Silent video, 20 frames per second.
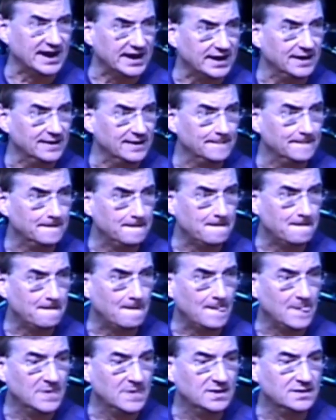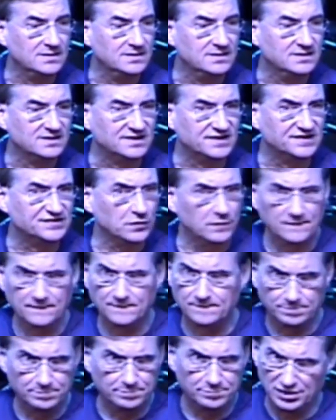I? Because her
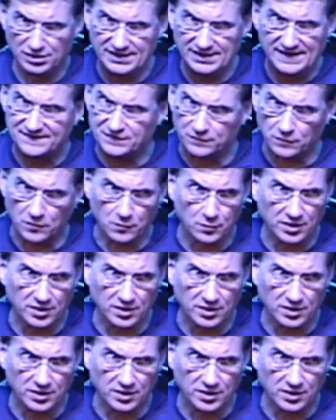beliefs were